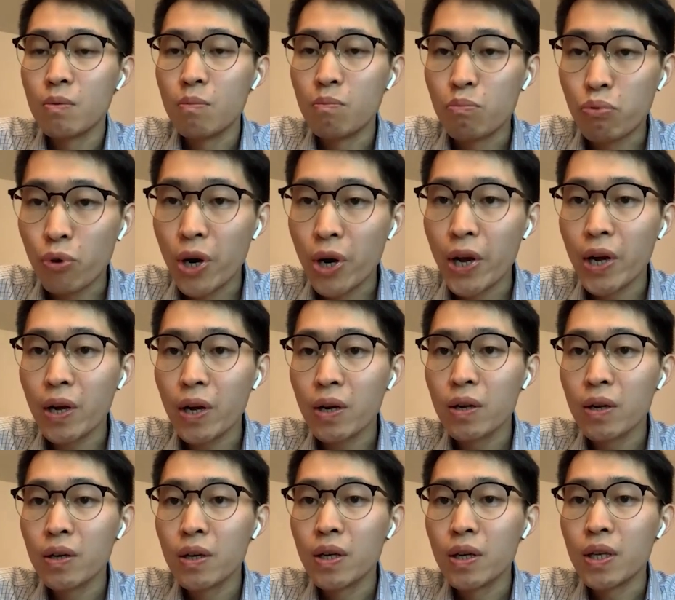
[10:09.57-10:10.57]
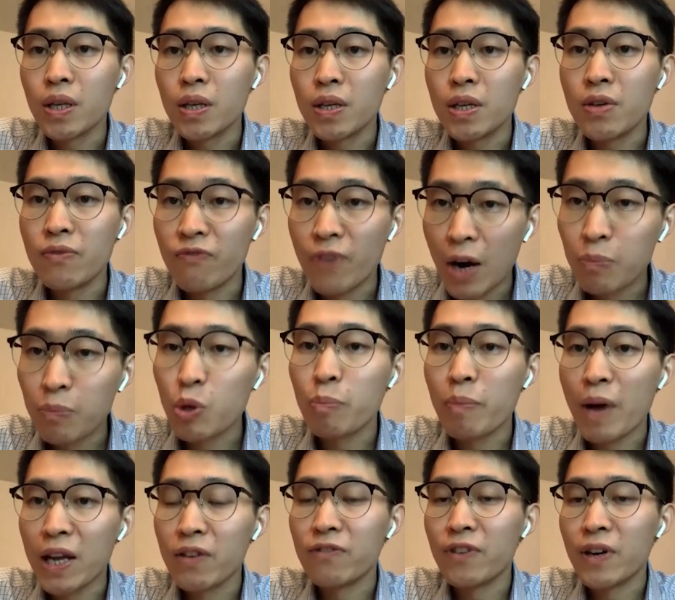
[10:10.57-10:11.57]
bring environmental
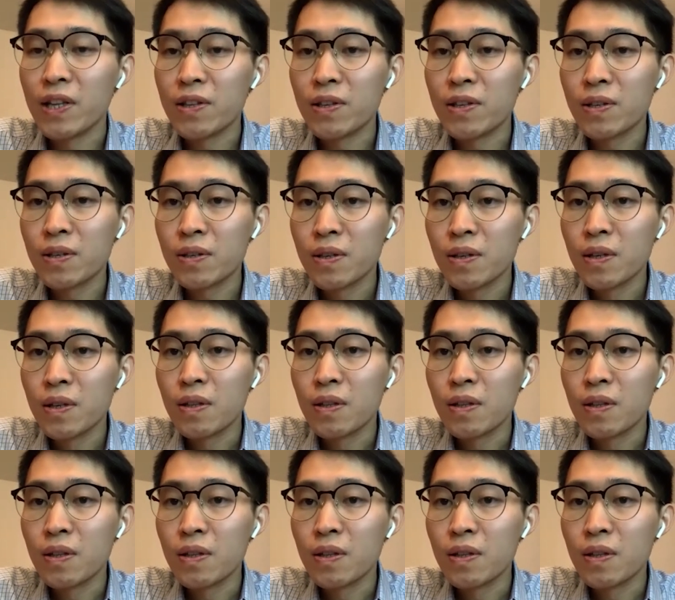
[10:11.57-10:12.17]
benefits,